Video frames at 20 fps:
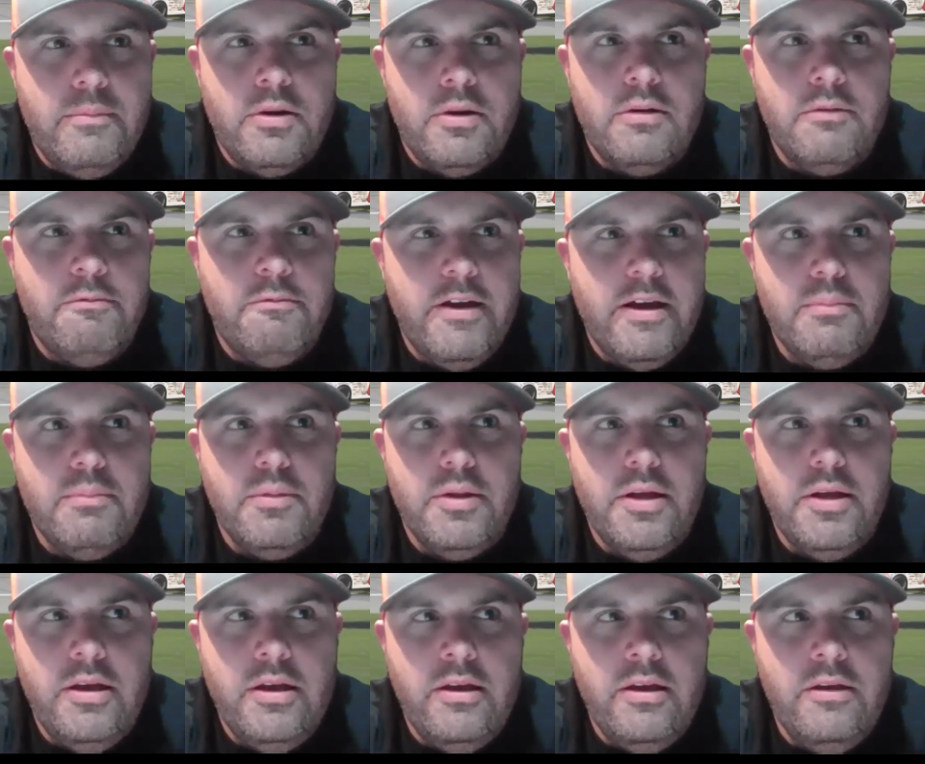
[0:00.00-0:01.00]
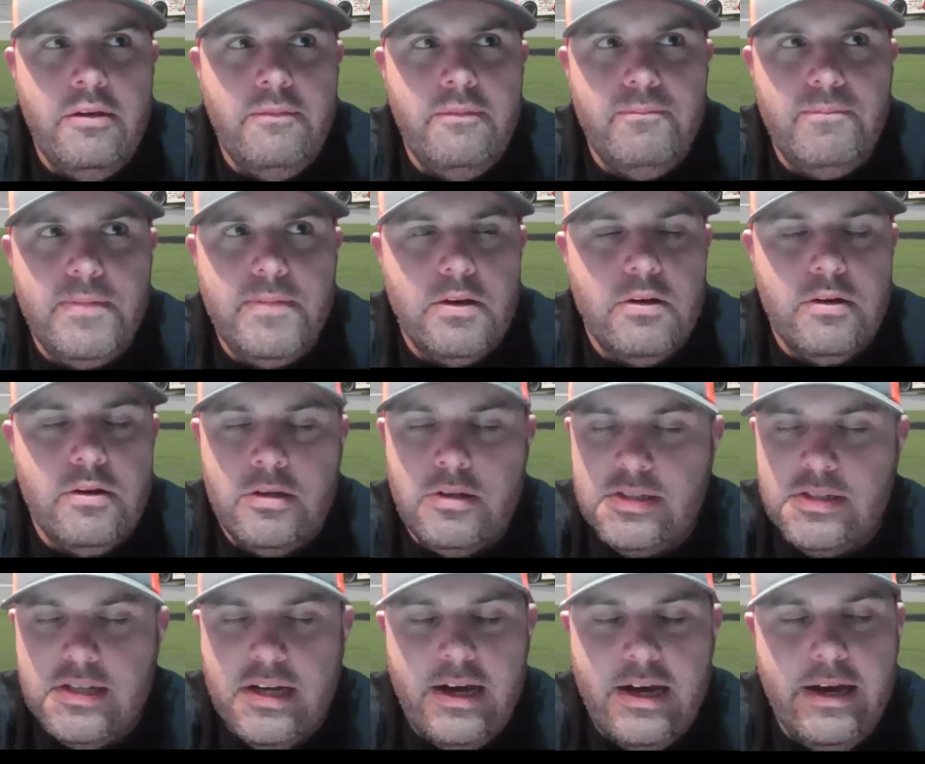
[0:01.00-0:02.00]
Her family on her
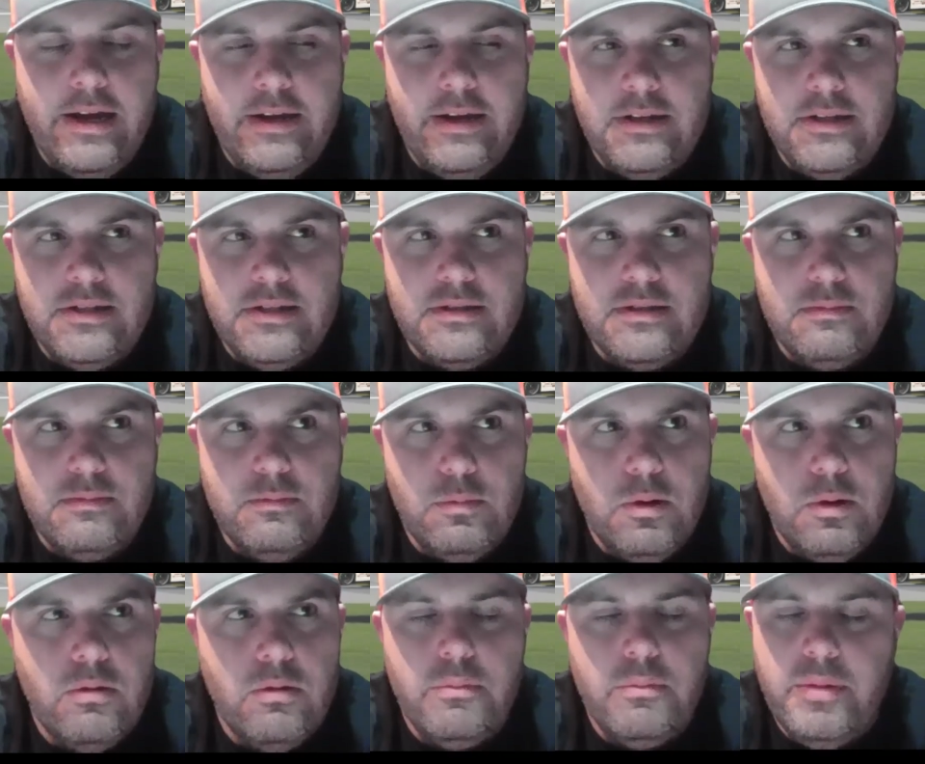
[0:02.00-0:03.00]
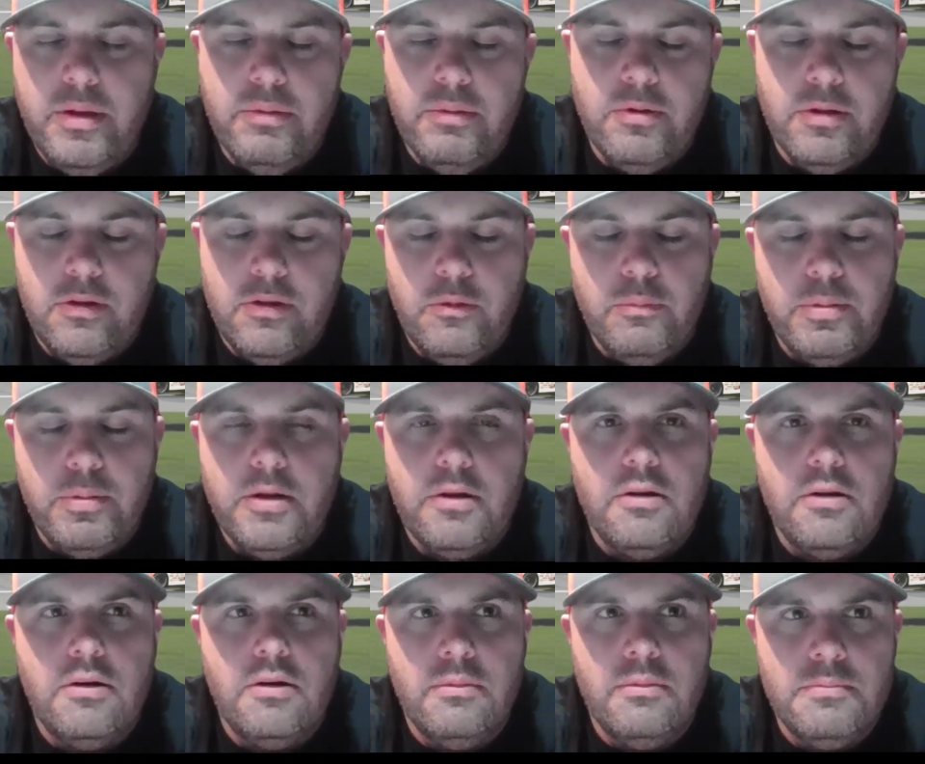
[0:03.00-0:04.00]
side has welcomed me with open
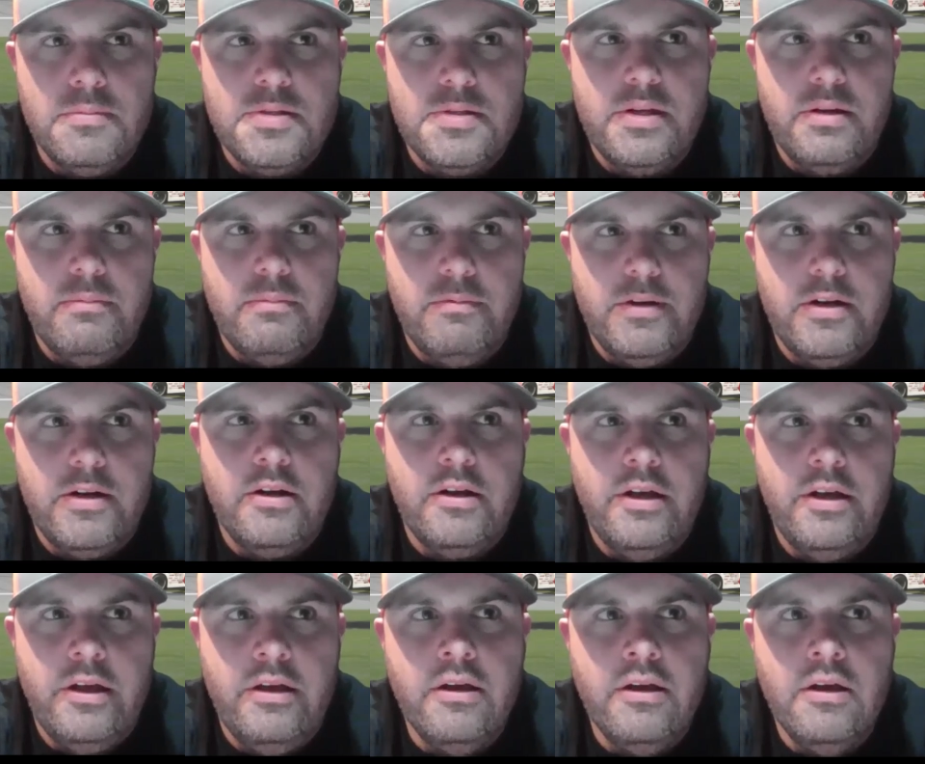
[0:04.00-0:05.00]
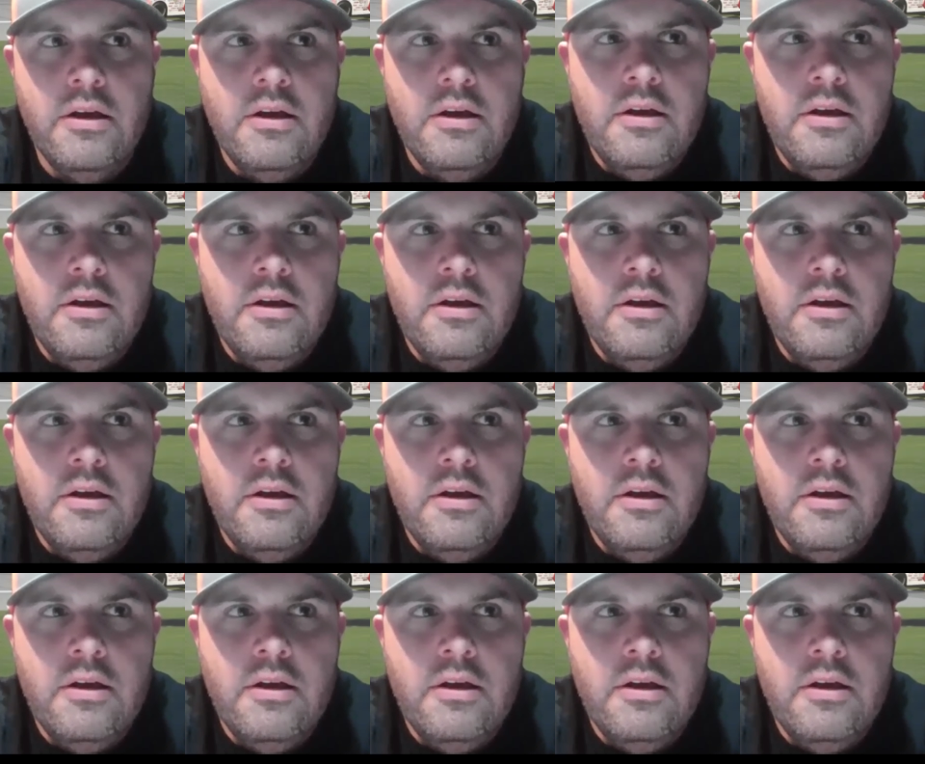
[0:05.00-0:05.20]
arms, and I'm very